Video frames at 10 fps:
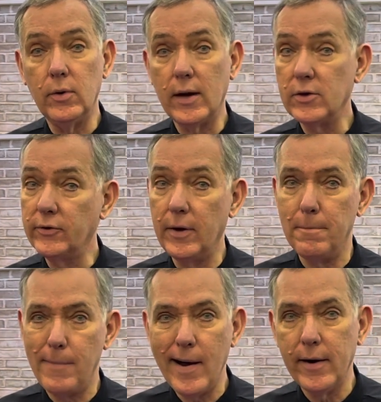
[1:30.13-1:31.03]
not just
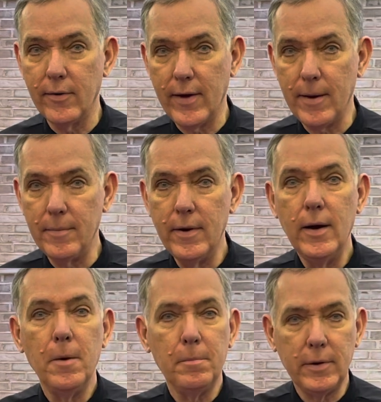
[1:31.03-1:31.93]
admire them,
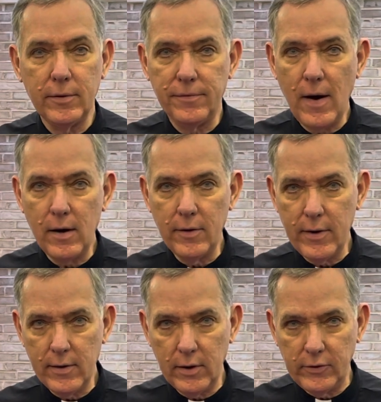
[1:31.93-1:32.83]
but to follow
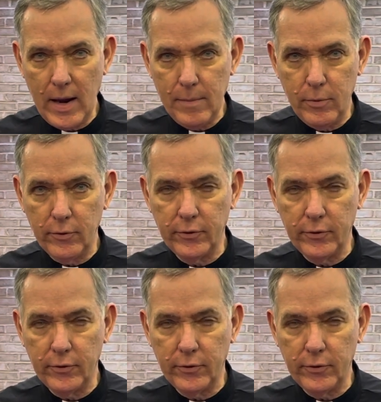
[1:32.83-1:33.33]
their example.